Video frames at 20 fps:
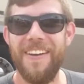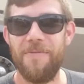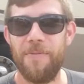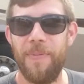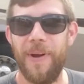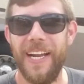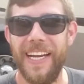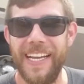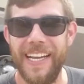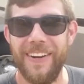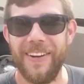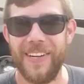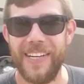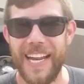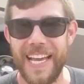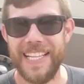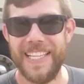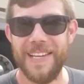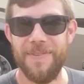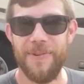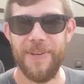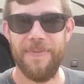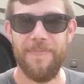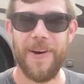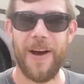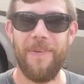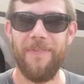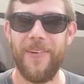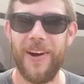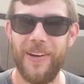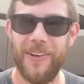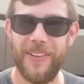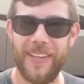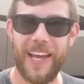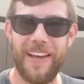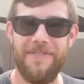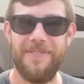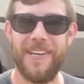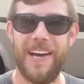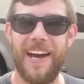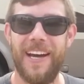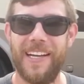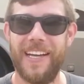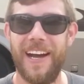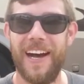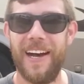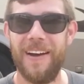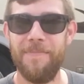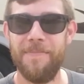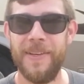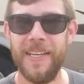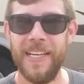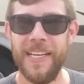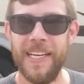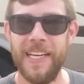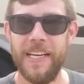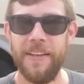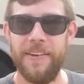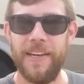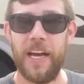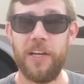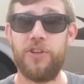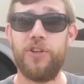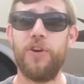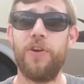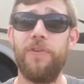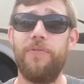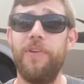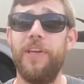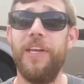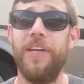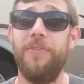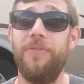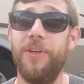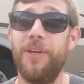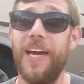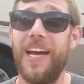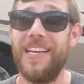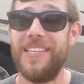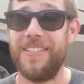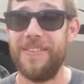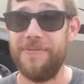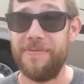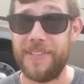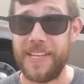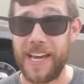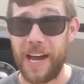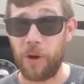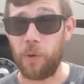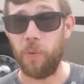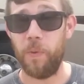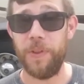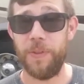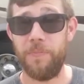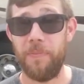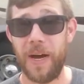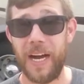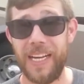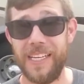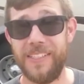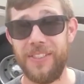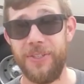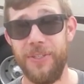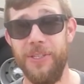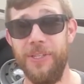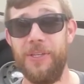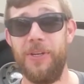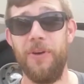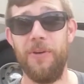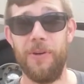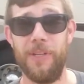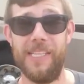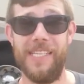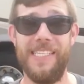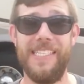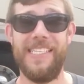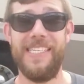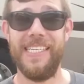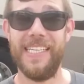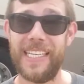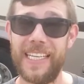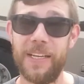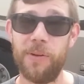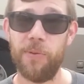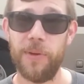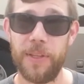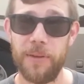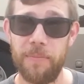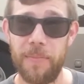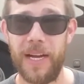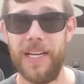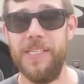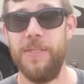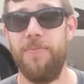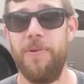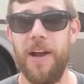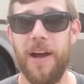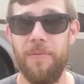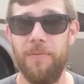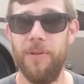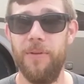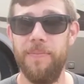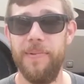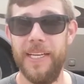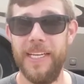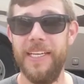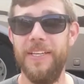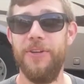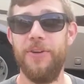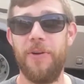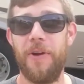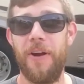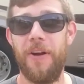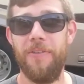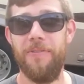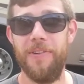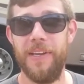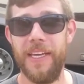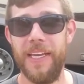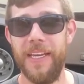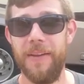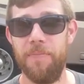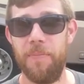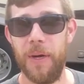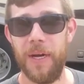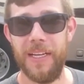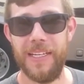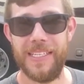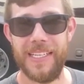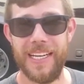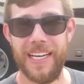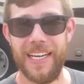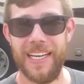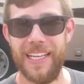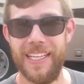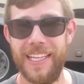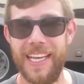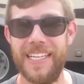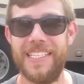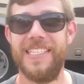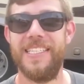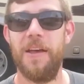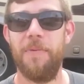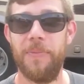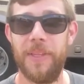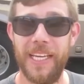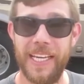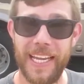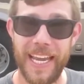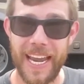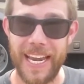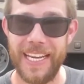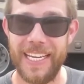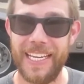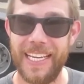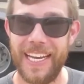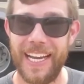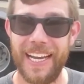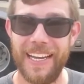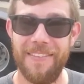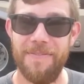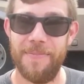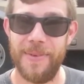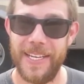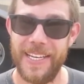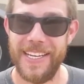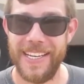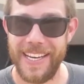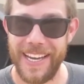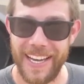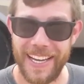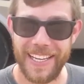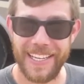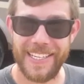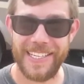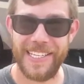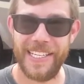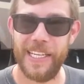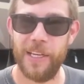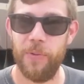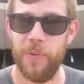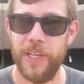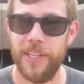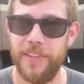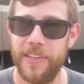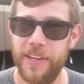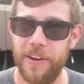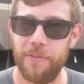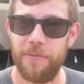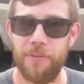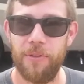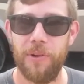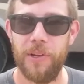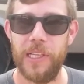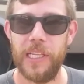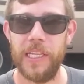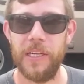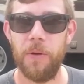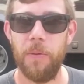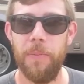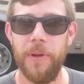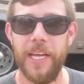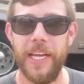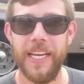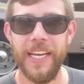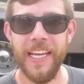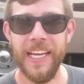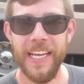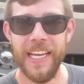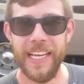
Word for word: Hey everybody, Eric Nathy with MountainModernLife.com. Not sure if any of you guys have dealt with mice or you're currently dealing with a mice problem in your RV, but uh, that's something Katie and I have been uh, dealing with here for a little bit.